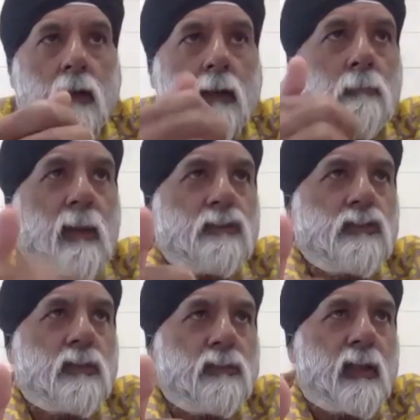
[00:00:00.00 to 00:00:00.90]

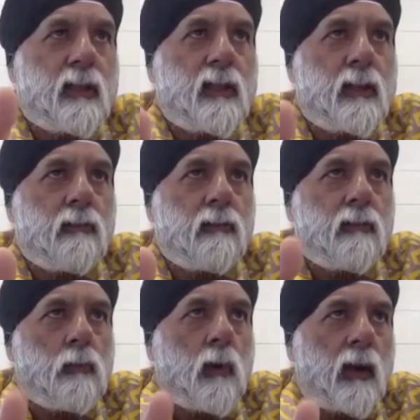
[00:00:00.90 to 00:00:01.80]
measures that are
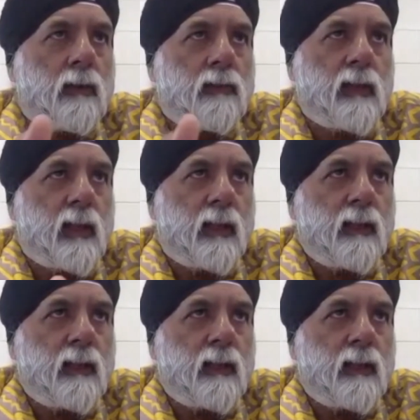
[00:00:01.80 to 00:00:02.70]
required to get
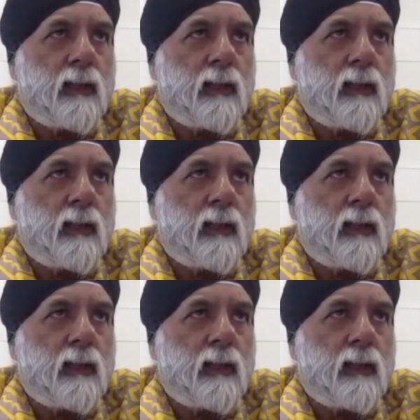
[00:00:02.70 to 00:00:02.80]
it.